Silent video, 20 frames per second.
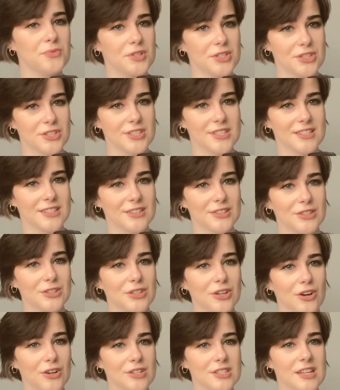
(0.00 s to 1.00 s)
Richardson
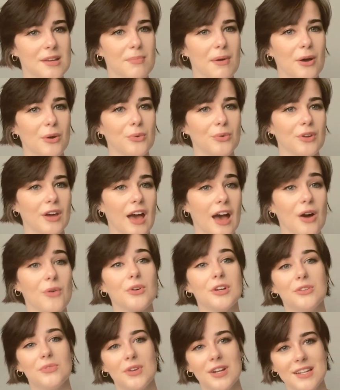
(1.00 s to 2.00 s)
talks about how
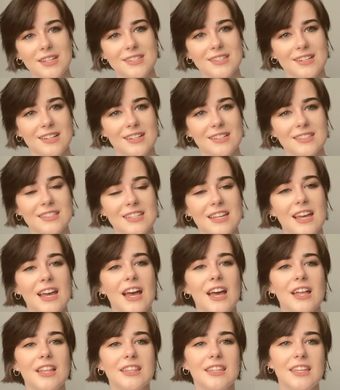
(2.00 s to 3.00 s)
in Renaissance,
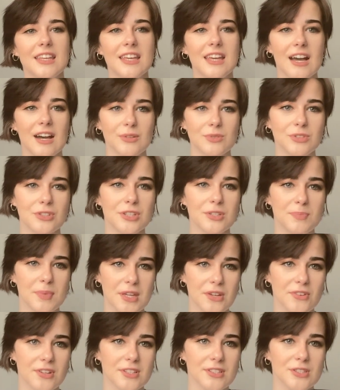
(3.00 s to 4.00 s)
the outer
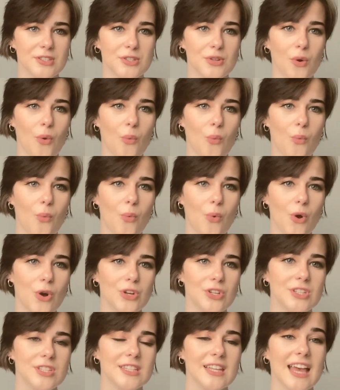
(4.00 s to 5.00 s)
appearance
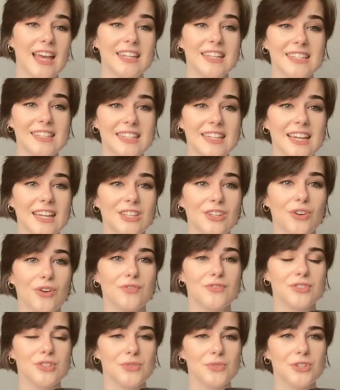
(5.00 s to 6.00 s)
was an indicator
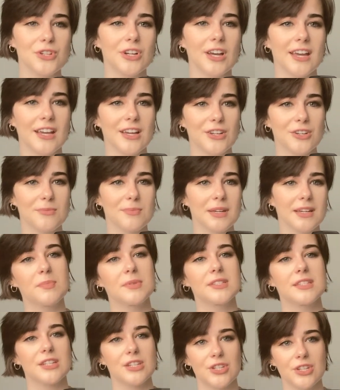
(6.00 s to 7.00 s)
of social economic
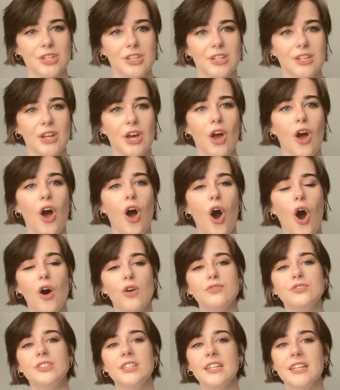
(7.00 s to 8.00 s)
position
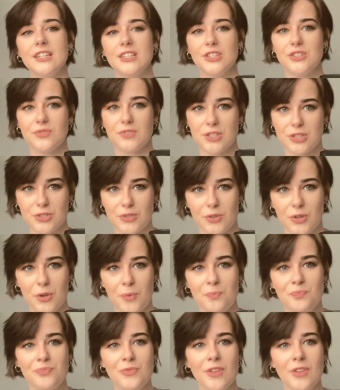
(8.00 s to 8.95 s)
of the individual.